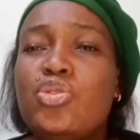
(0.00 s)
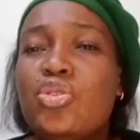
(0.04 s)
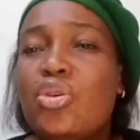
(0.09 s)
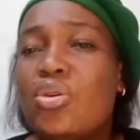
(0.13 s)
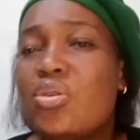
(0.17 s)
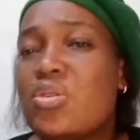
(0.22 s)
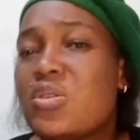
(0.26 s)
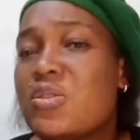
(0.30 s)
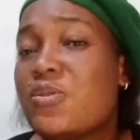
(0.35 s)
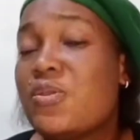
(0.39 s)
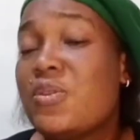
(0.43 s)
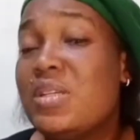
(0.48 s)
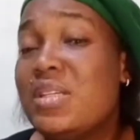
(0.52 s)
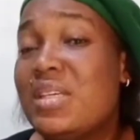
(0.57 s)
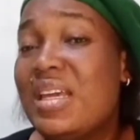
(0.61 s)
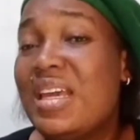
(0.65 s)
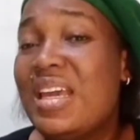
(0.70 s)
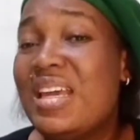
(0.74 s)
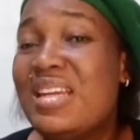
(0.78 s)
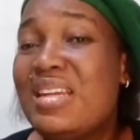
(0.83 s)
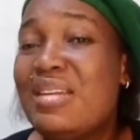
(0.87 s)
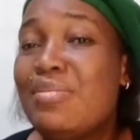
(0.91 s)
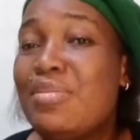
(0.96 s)
doors for the
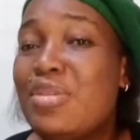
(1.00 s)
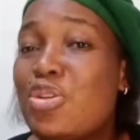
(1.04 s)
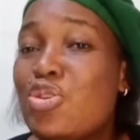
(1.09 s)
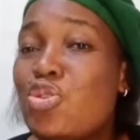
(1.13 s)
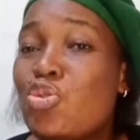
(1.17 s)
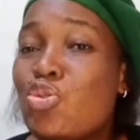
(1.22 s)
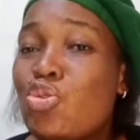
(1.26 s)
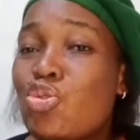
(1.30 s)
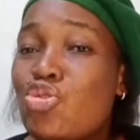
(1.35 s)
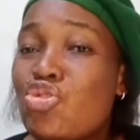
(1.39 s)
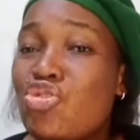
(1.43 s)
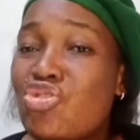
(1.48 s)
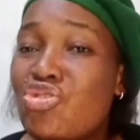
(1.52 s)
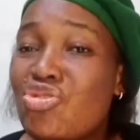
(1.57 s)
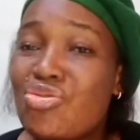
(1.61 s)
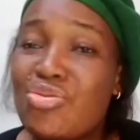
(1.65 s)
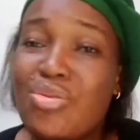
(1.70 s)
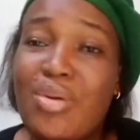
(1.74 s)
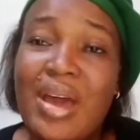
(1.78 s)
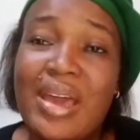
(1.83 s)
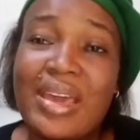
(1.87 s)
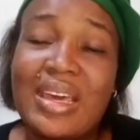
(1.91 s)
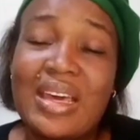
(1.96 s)
enemies to
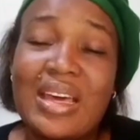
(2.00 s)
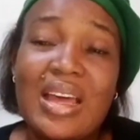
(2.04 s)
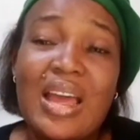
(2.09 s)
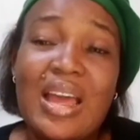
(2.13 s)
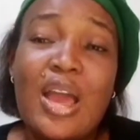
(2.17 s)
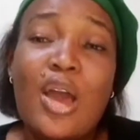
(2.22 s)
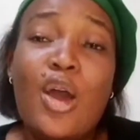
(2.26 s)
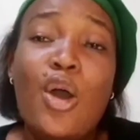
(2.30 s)
strike.